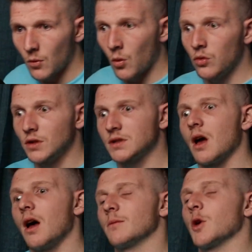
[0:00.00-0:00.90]
all the
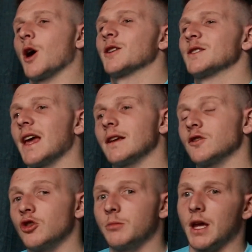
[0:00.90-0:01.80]
time kind of saying
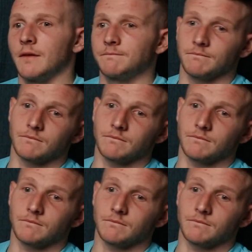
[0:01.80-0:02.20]
to me,